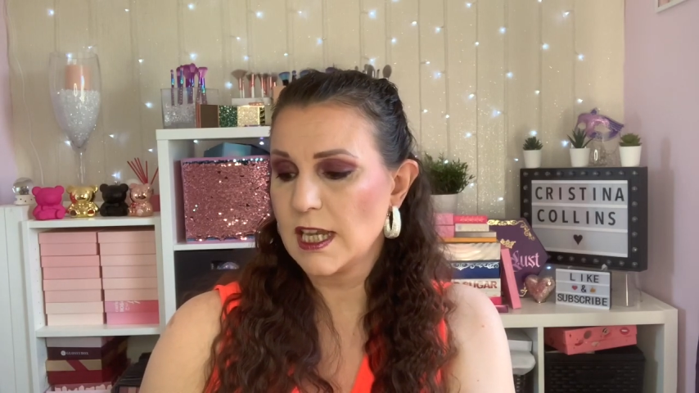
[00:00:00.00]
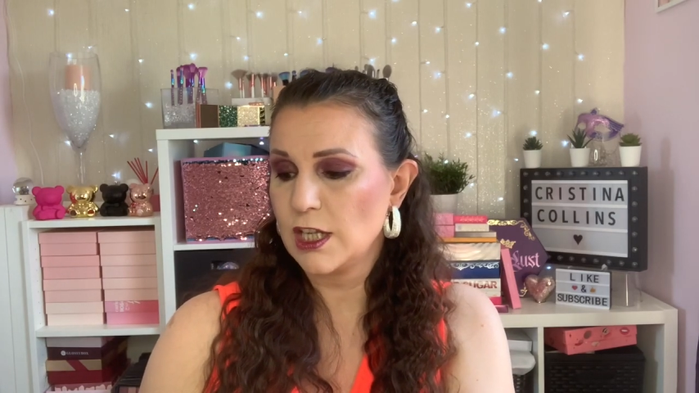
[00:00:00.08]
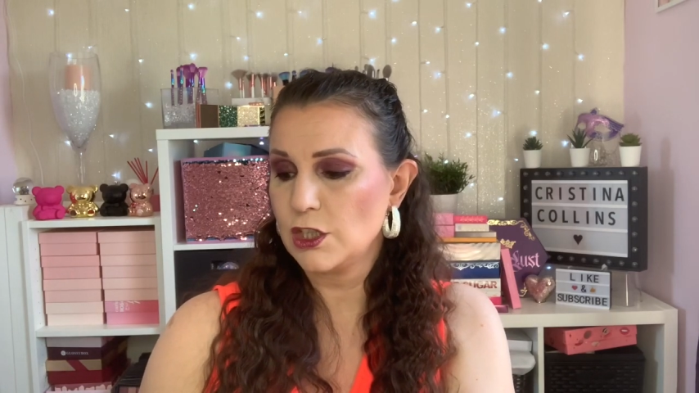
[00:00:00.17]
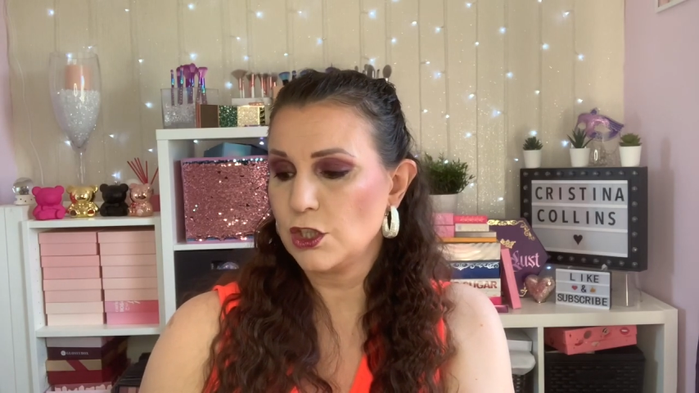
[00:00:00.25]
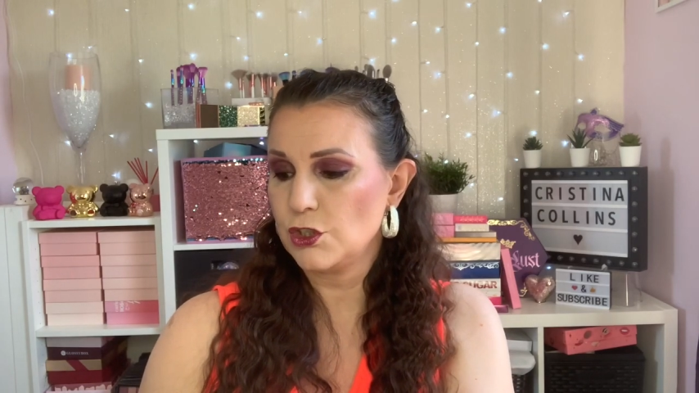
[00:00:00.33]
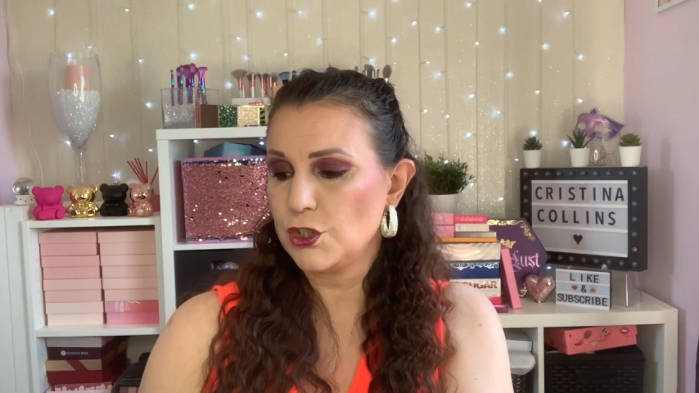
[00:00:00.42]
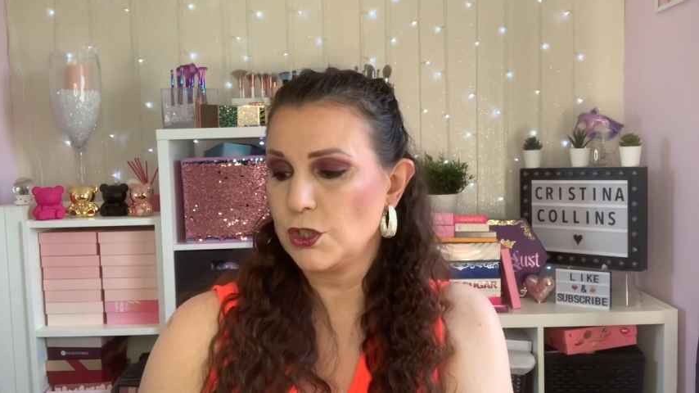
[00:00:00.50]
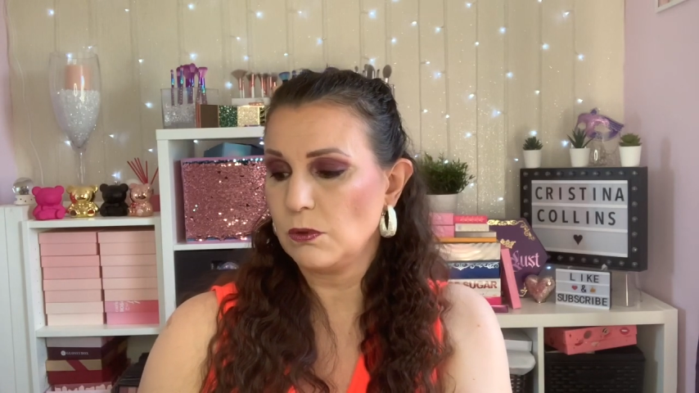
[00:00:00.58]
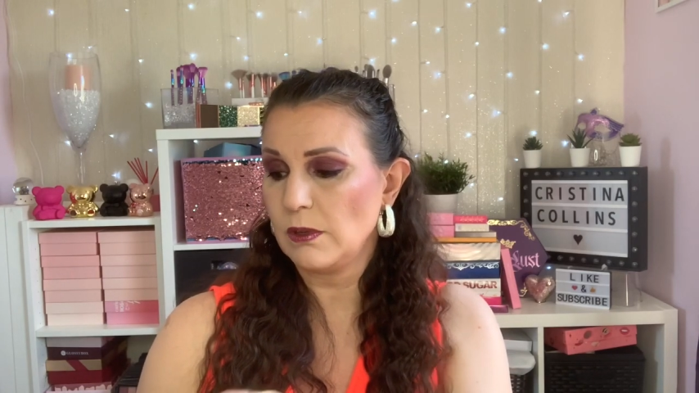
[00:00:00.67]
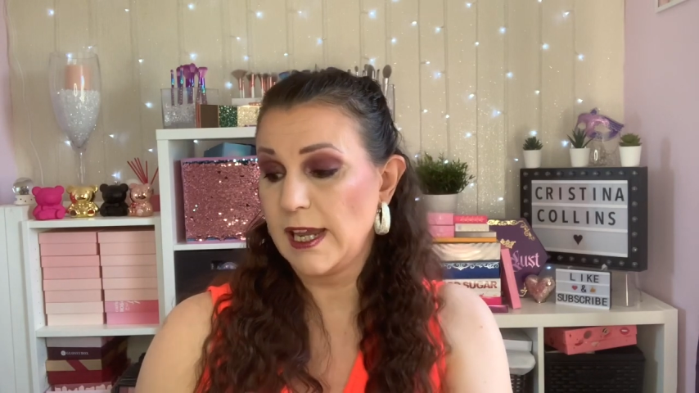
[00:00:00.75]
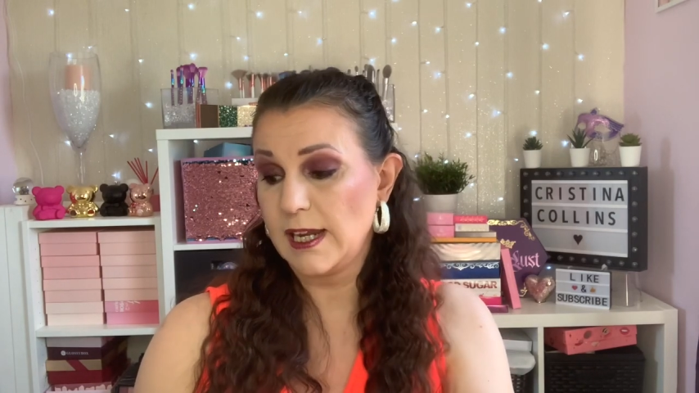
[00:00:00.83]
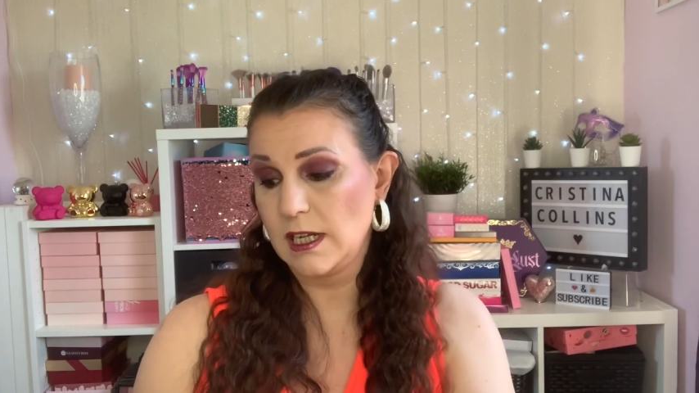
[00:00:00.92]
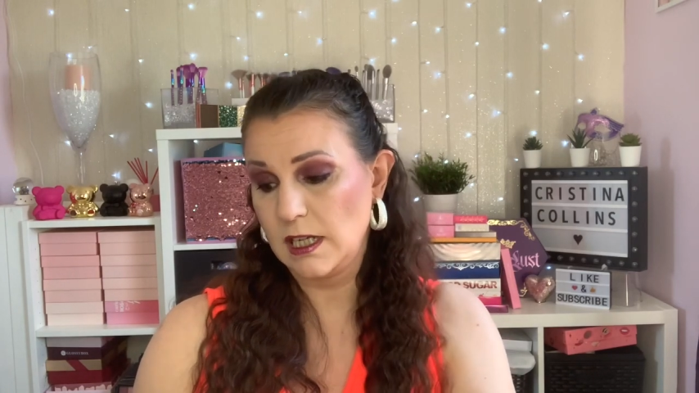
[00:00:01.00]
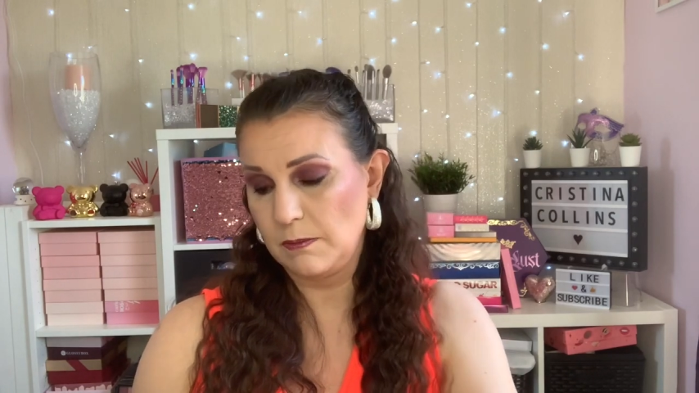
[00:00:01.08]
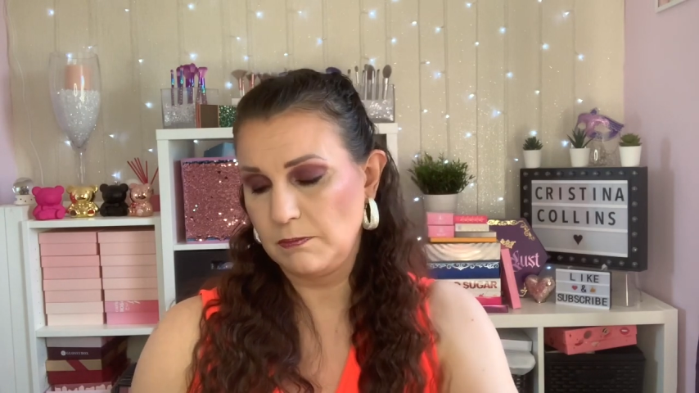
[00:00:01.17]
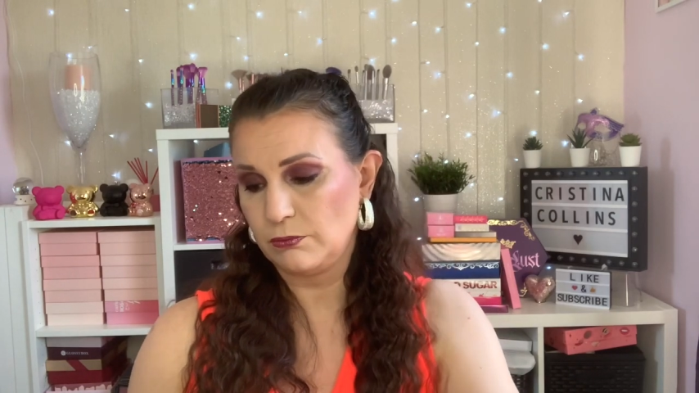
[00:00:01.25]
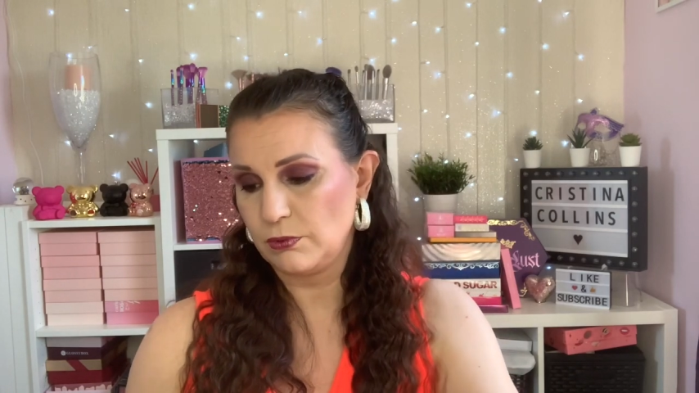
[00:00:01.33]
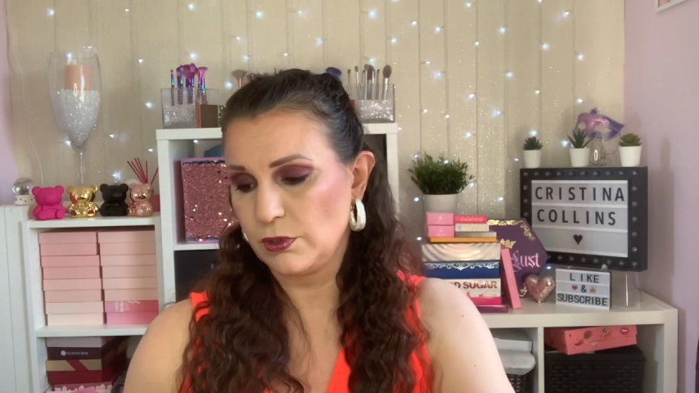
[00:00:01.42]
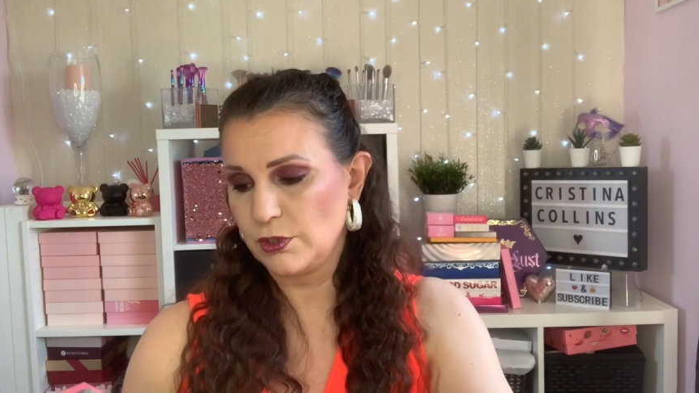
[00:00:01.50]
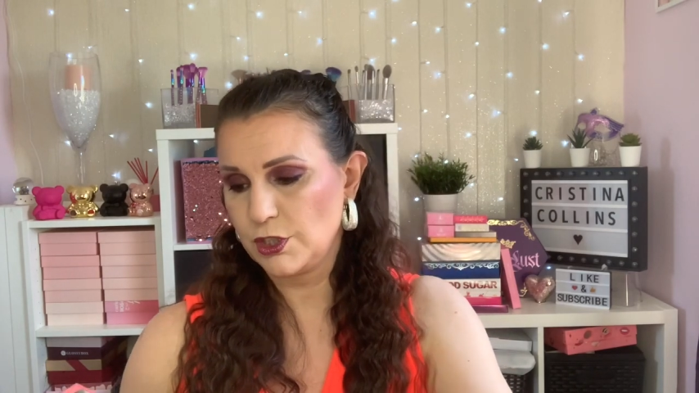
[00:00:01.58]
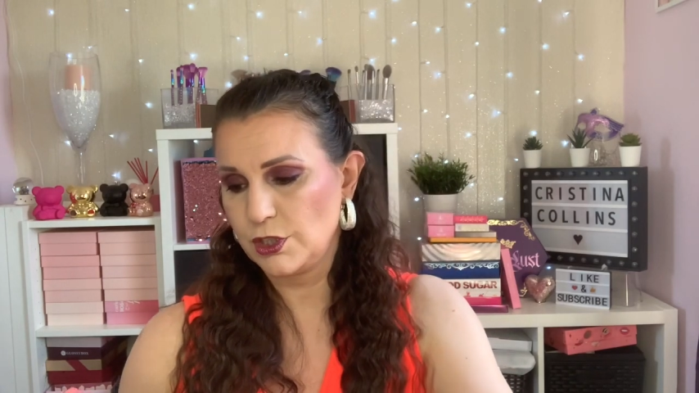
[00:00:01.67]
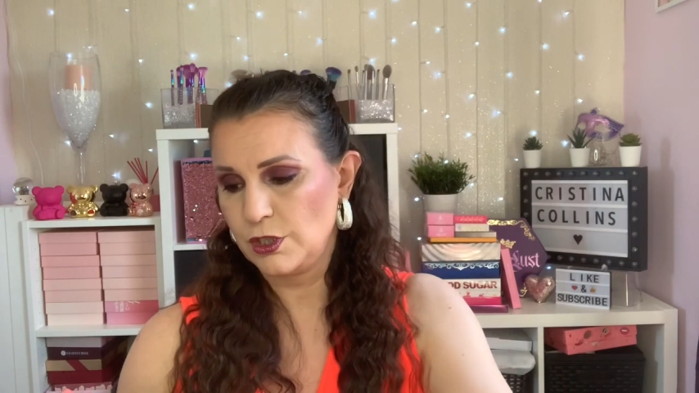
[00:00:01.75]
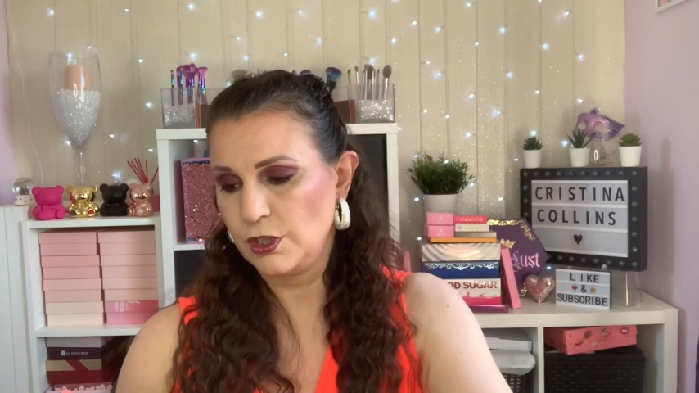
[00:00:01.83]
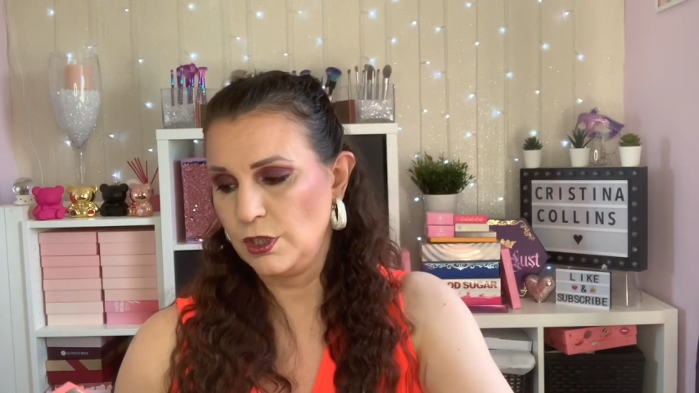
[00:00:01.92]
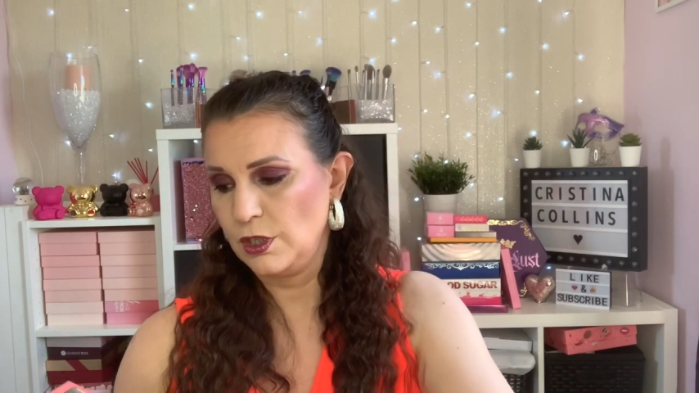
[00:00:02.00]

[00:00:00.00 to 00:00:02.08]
and dual-ended brush.